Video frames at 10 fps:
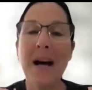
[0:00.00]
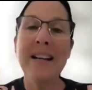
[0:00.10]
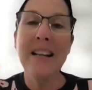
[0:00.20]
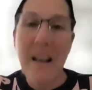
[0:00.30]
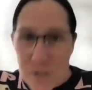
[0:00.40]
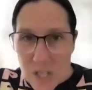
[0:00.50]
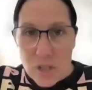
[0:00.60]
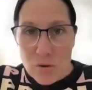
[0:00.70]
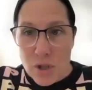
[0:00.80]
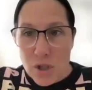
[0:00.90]
I'd love to
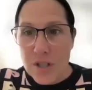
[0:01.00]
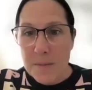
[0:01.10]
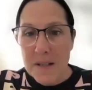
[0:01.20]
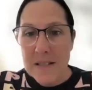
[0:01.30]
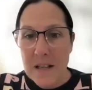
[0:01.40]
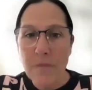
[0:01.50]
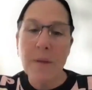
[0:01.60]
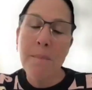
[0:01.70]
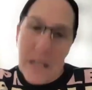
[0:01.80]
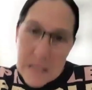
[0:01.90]
introduce myself.
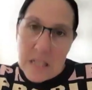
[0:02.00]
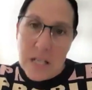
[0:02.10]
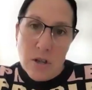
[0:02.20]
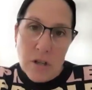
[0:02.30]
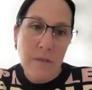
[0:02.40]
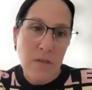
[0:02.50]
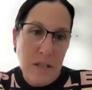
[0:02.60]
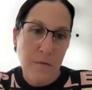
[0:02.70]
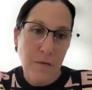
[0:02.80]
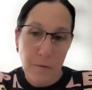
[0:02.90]
And basically, you can give
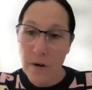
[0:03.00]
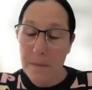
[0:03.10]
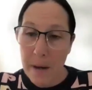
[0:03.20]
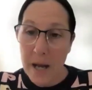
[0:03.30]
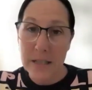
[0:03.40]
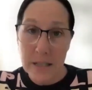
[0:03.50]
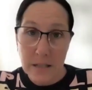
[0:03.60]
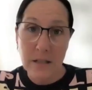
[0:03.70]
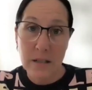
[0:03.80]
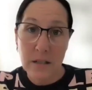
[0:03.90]
yourself a free punt.